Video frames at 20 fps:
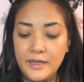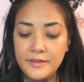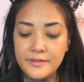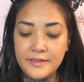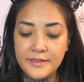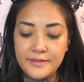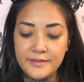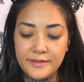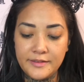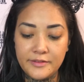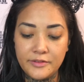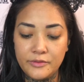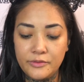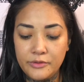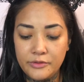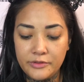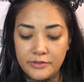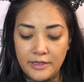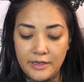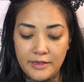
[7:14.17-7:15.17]
This is
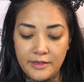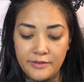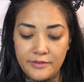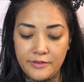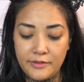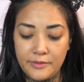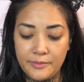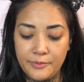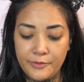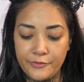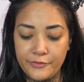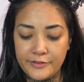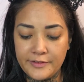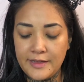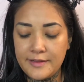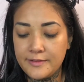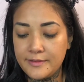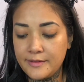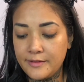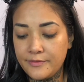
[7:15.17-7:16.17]
also suitable for
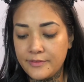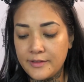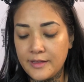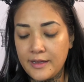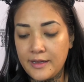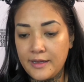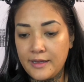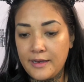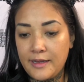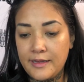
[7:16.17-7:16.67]
sensitive skin